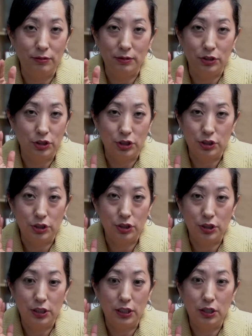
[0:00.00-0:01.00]
just
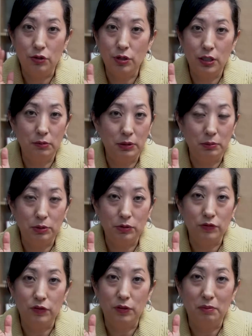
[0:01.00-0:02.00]
incredibly
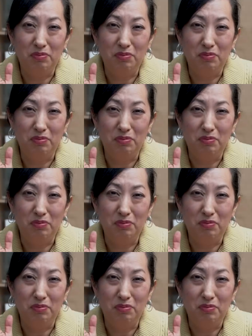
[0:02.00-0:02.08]
beautiful.